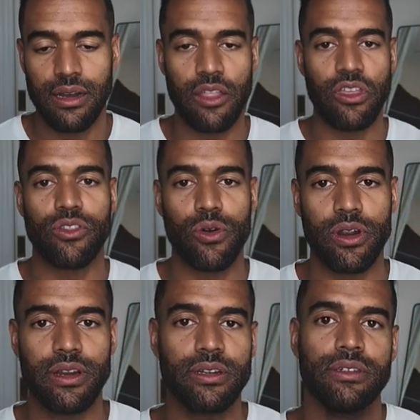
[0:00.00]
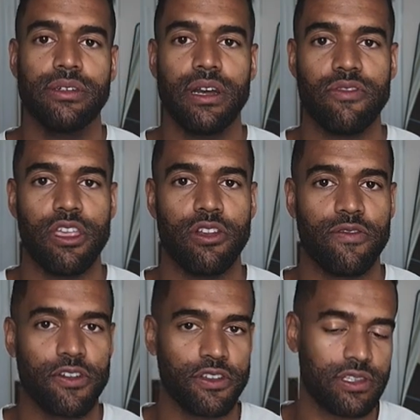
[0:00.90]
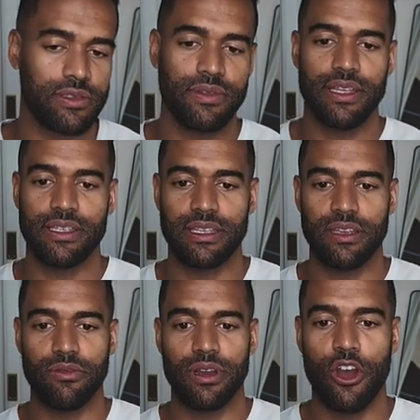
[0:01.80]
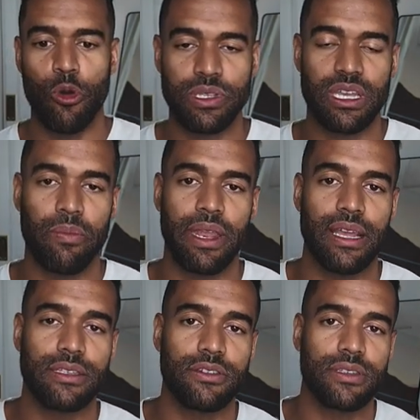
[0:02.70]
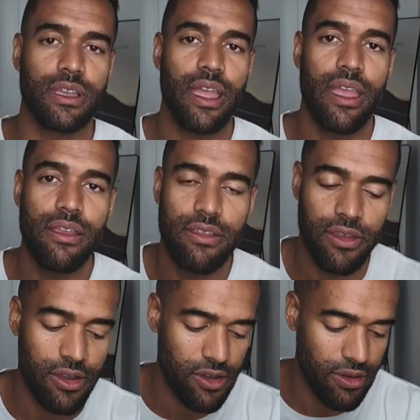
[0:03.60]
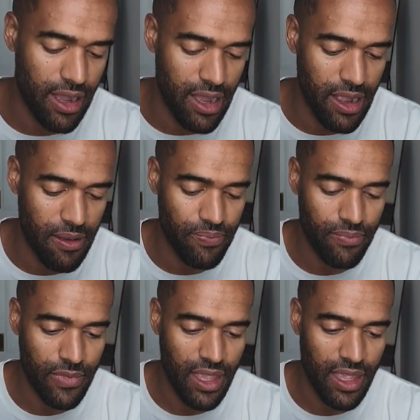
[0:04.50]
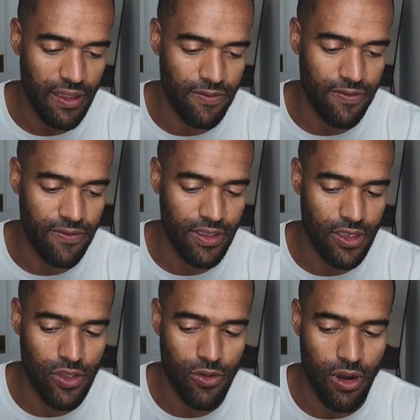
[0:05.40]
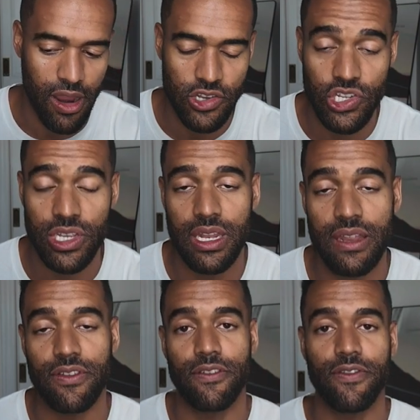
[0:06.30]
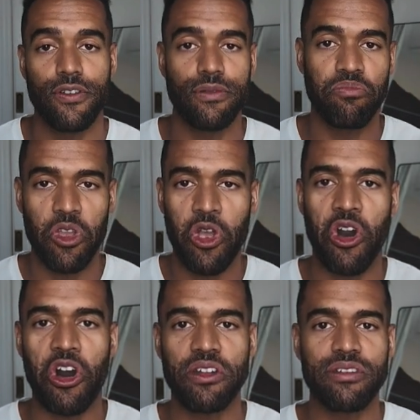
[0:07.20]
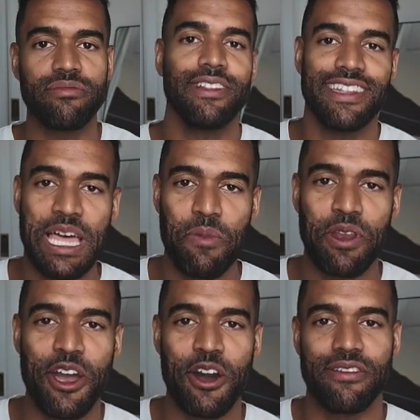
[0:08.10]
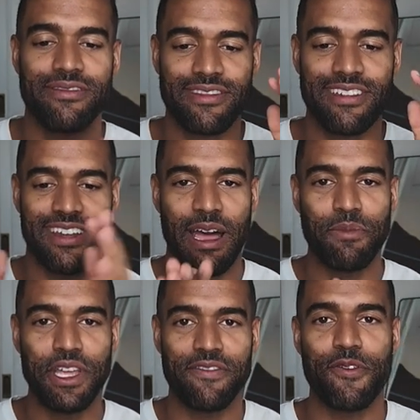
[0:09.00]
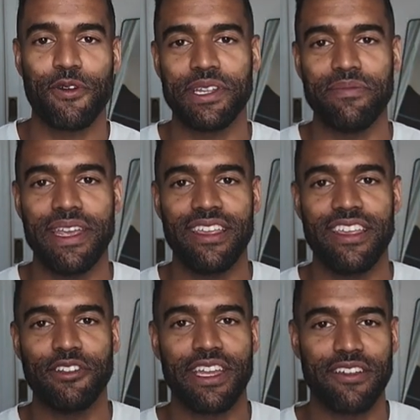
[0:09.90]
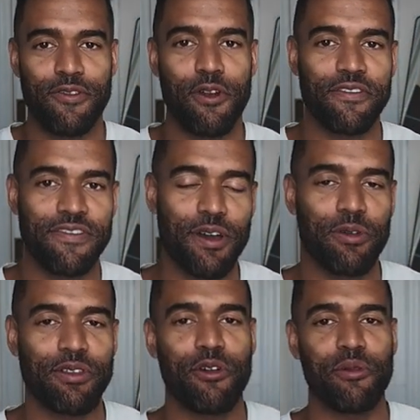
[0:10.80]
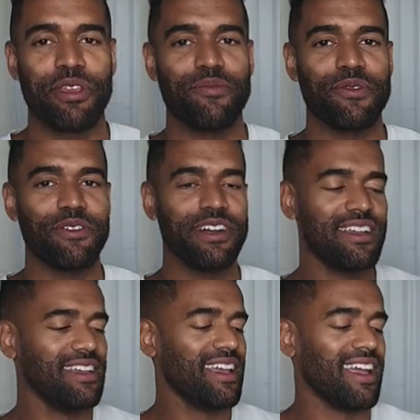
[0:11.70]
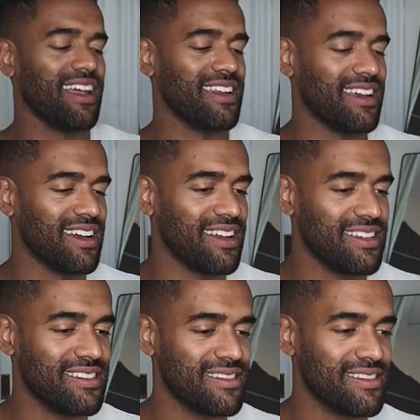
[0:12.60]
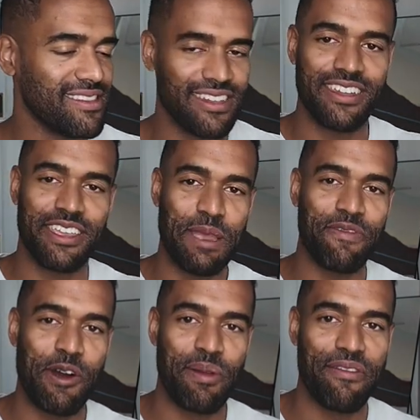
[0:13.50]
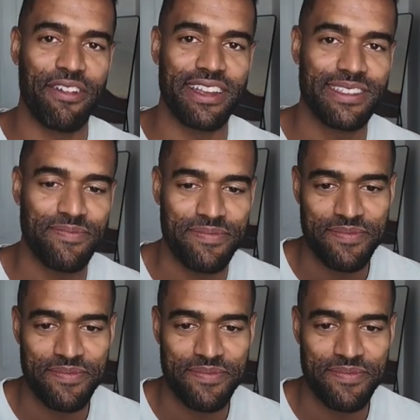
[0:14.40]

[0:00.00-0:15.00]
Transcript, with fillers: on the door of the universe and see what opens up and answers. So um, if you are interested, if you feel called, let me know. I'm looking forward to meeting you, looking forward to flowing with more people, and uh, keep flowing, my friends.